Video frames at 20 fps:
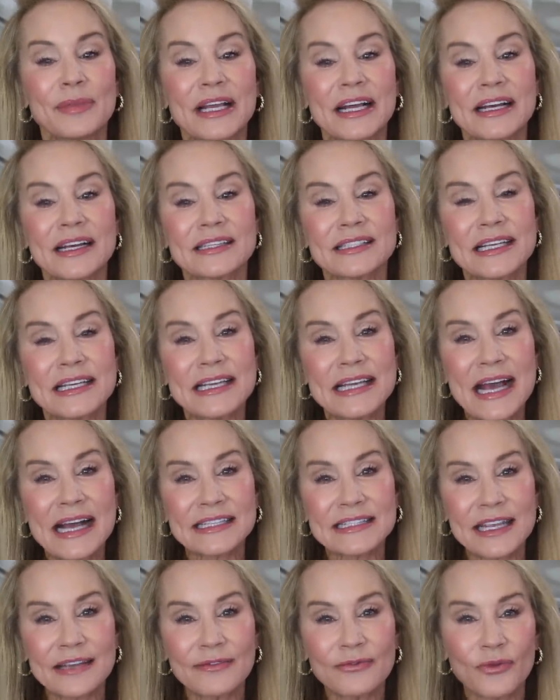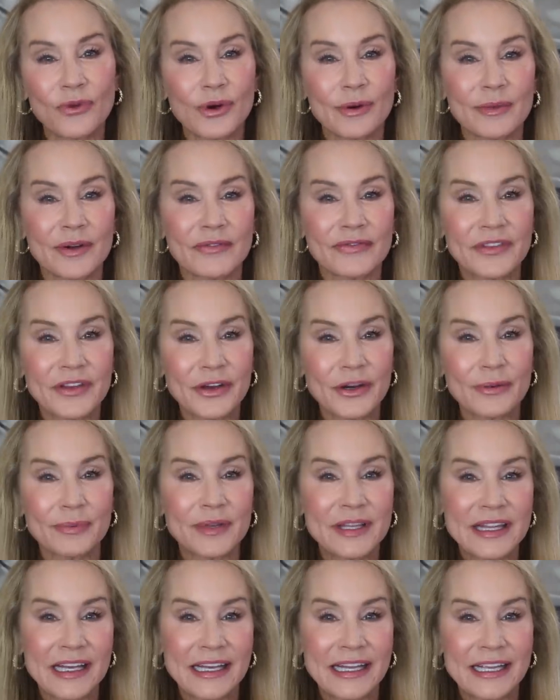because he has a form of
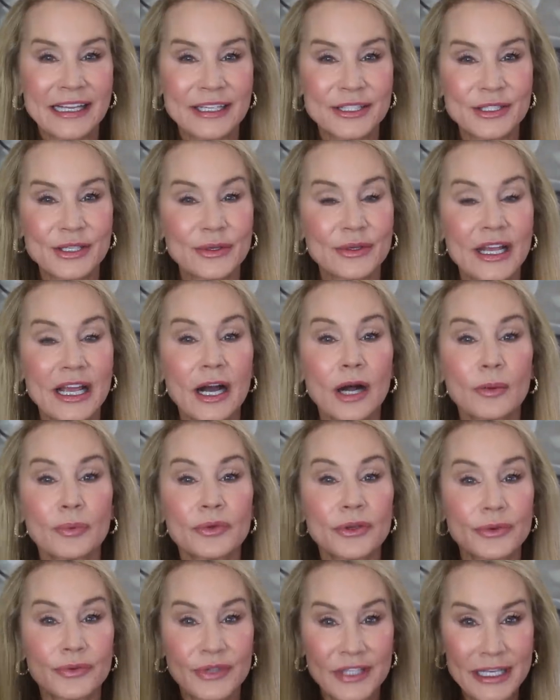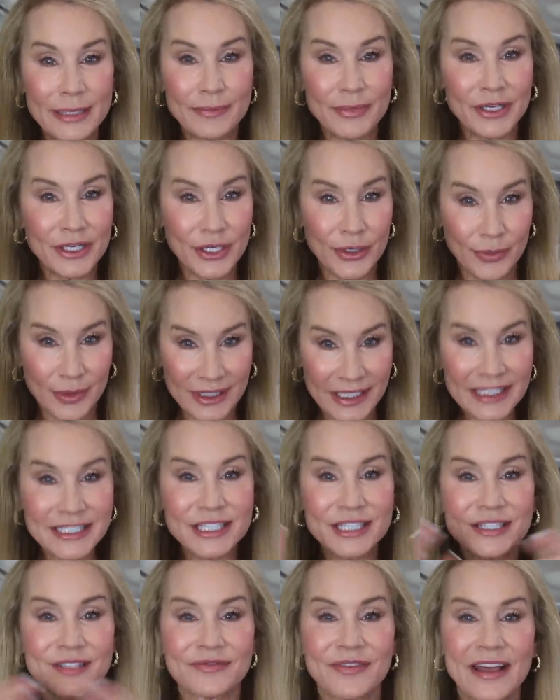therapy that he can do to help you deepen your
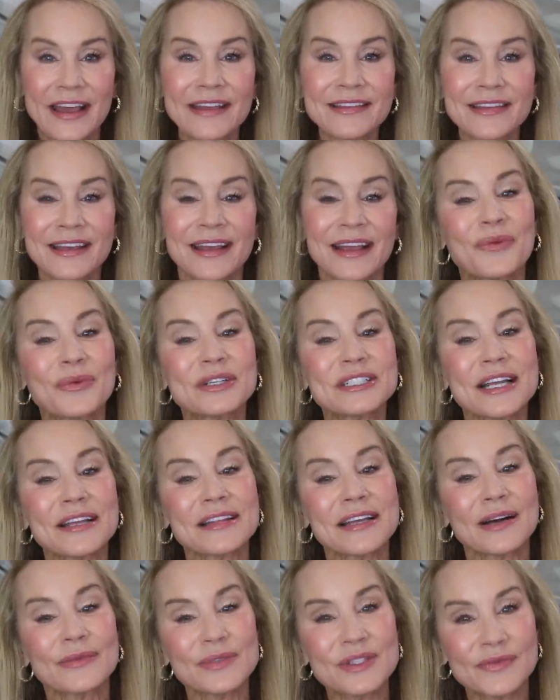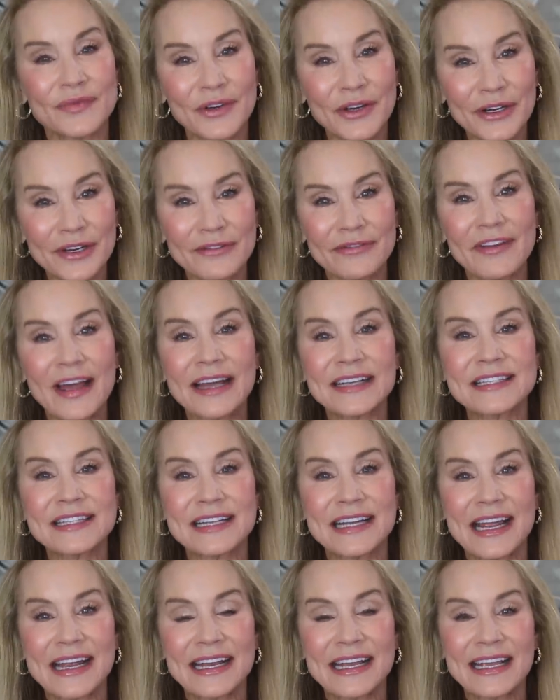religious faith, which I thought was very
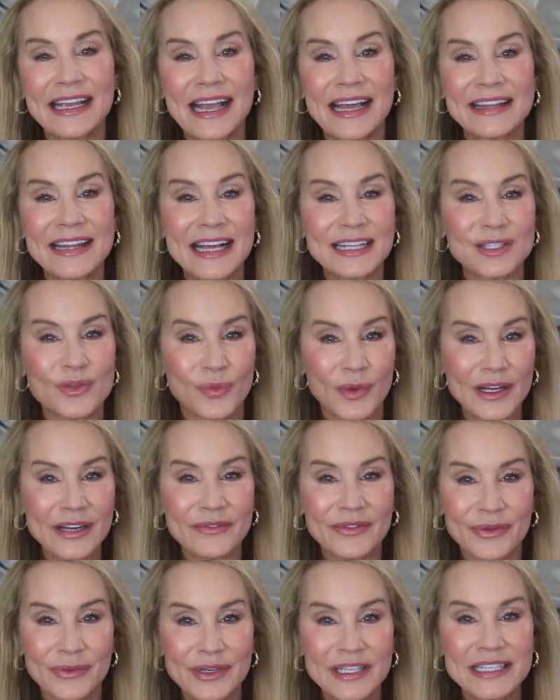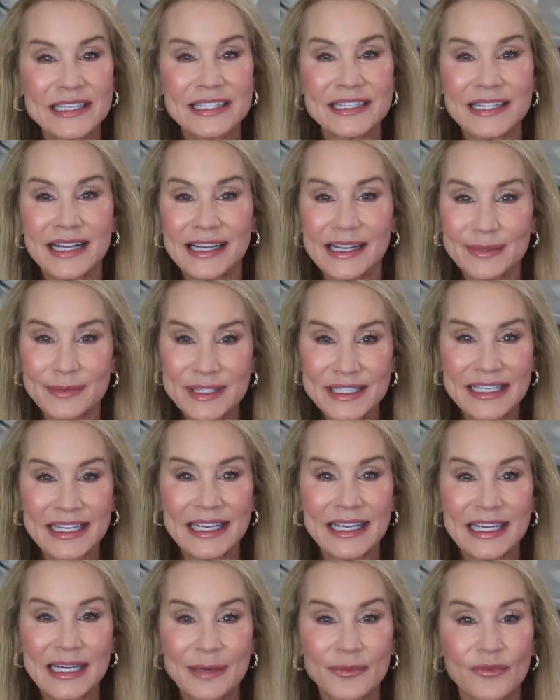fascinating, and that's one of the reasons I am
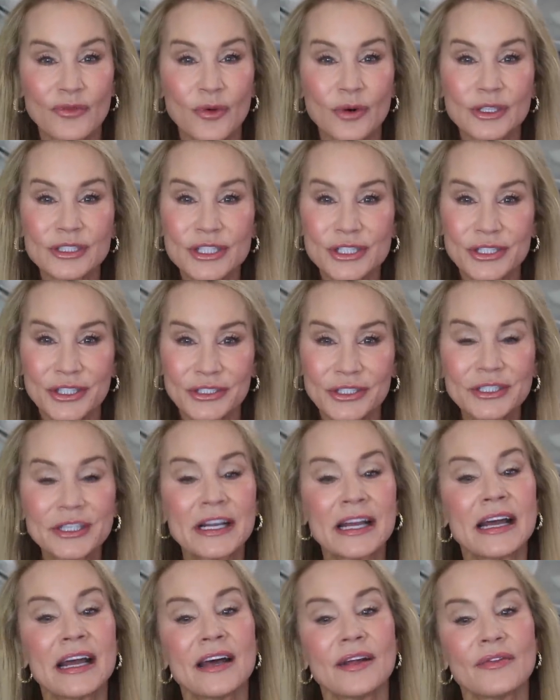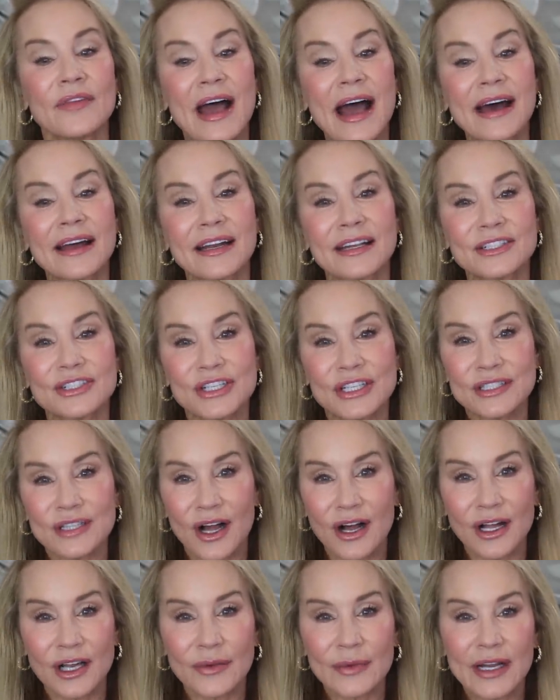seeing him for sure. That and just
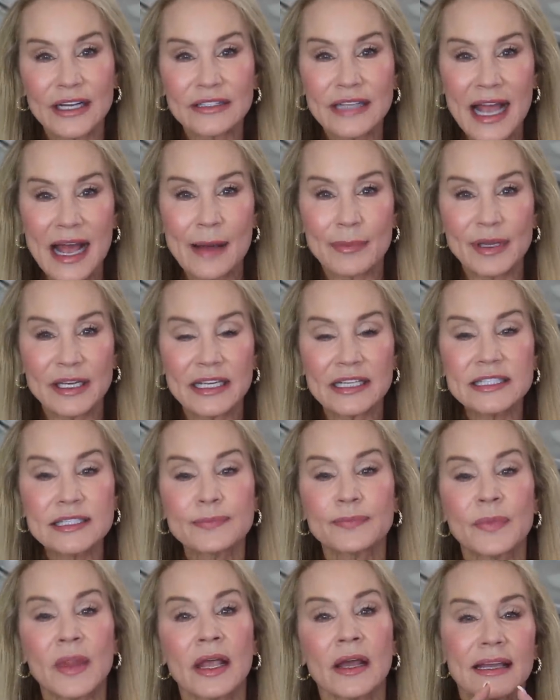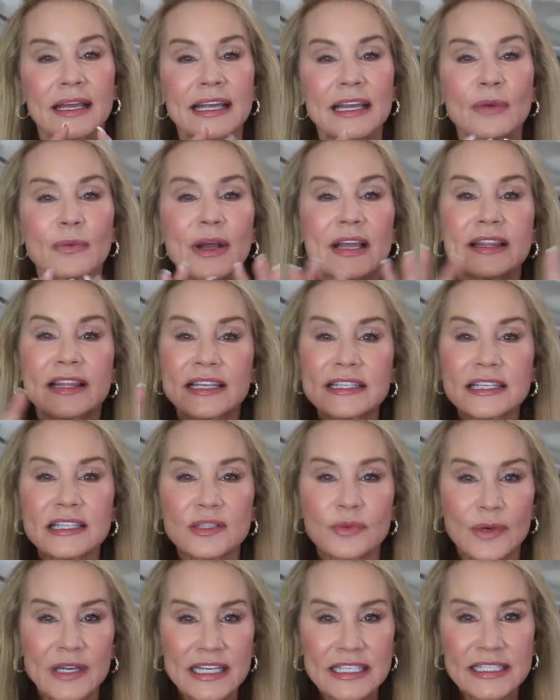all around happiness. Anyway, this
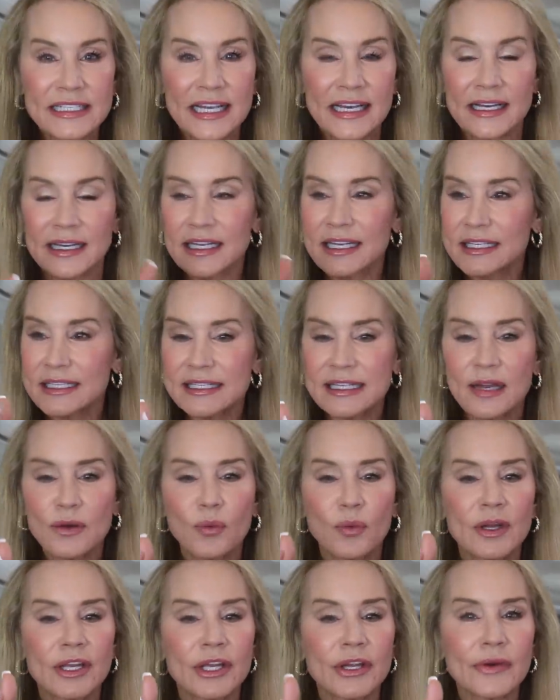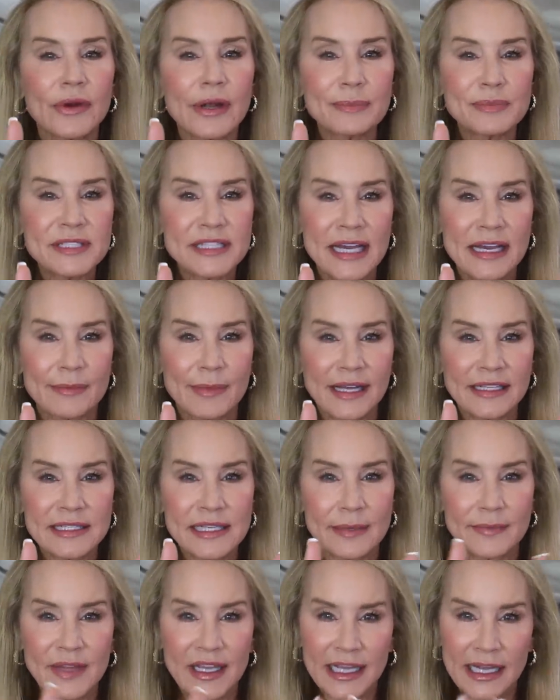is what he said. He said, when you're upset about
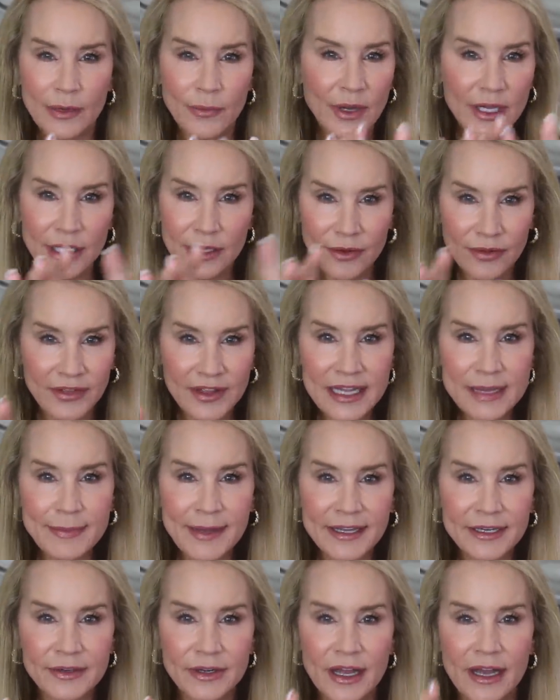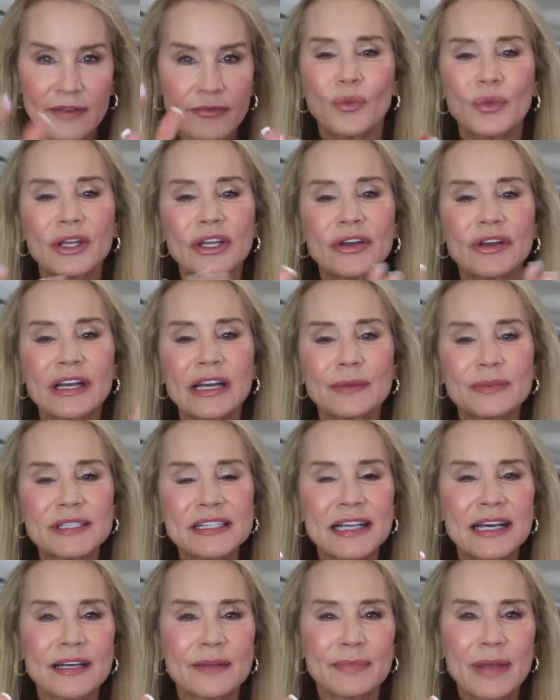something, and I want you to think about your life, when you get
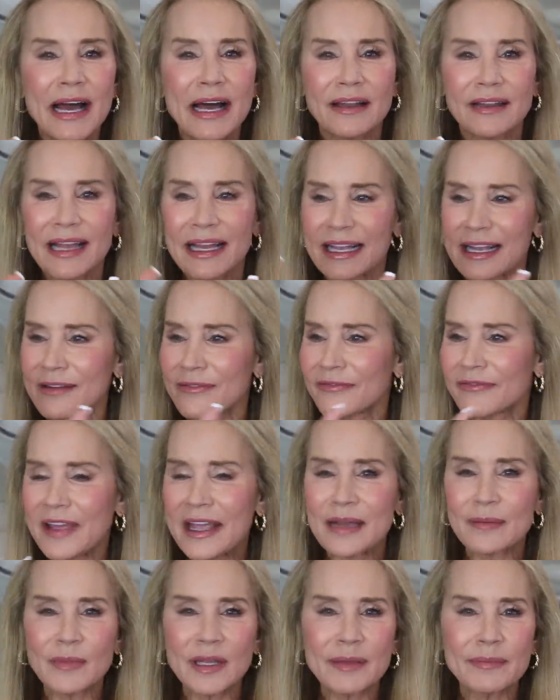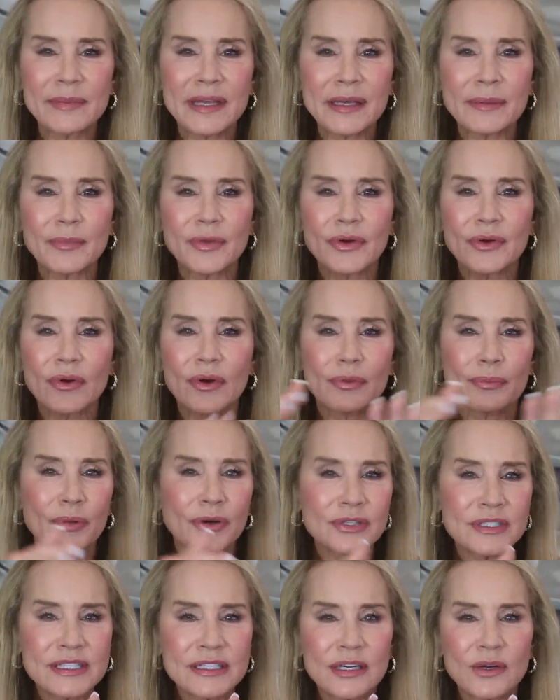upset about like a family member or
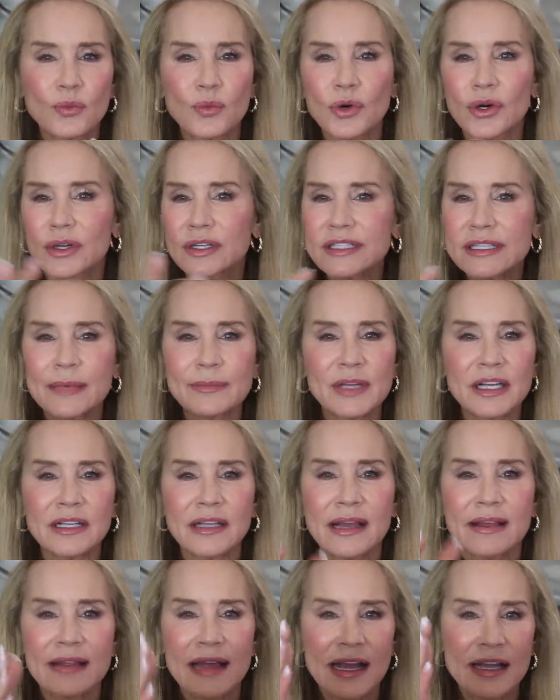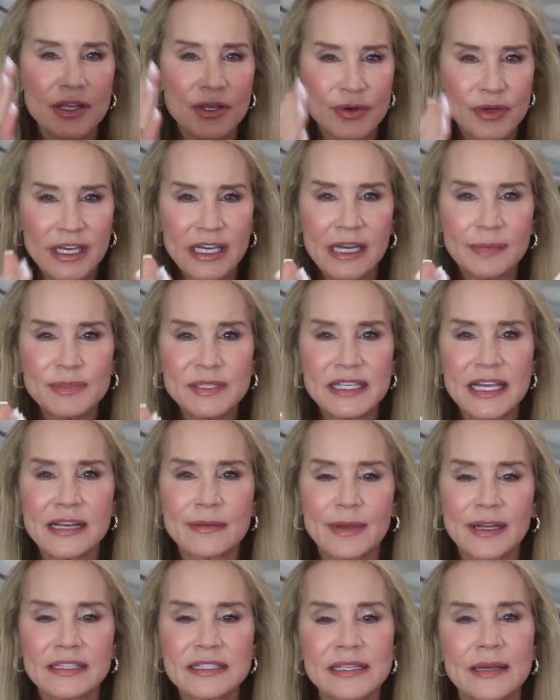person at work, something like that, you get upset
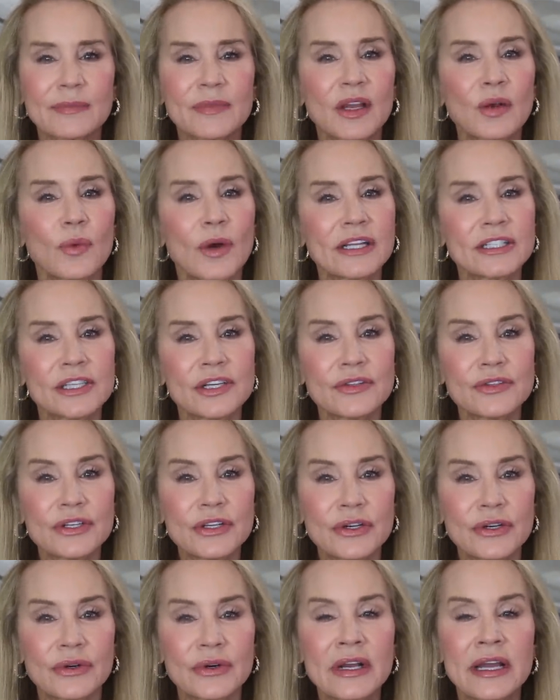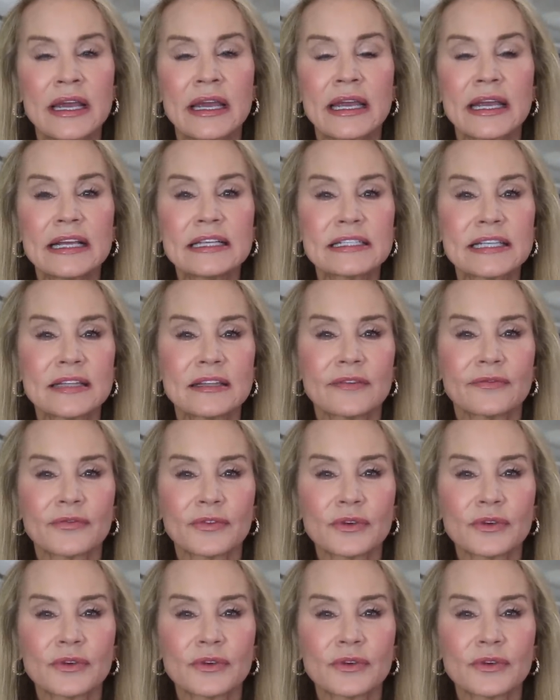about something, what do you do? He said, the